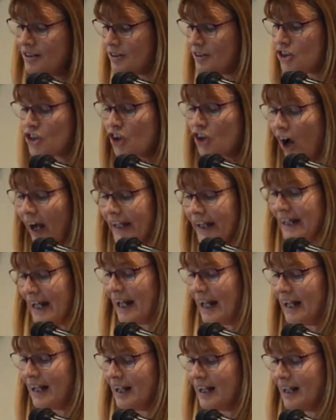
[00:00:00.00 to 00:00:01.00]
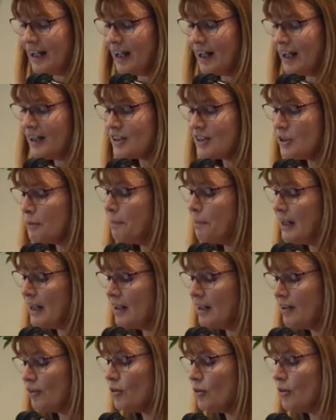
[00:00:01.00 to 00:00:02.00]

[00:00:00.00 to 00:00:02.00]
shining, to be